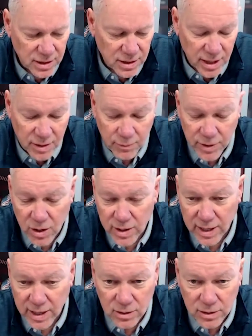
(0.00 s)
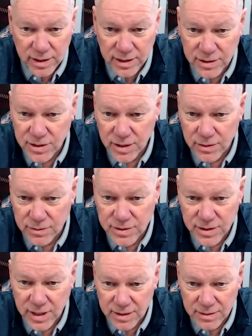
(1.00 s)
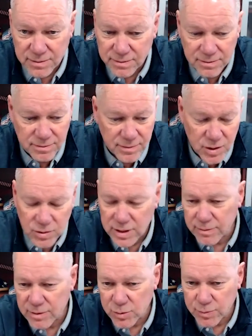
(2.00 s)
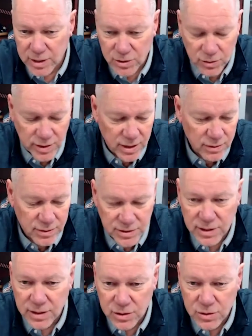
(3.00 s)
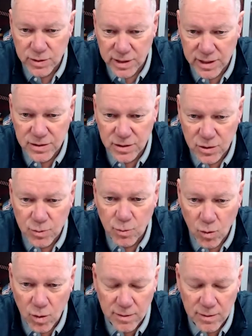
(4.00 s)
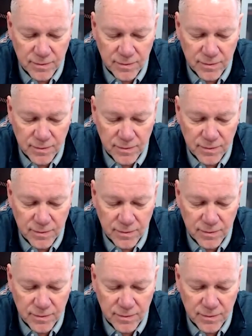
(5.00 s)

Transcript: And we all kind of looked at each other and said, there's something special here, and this industry needs to do more.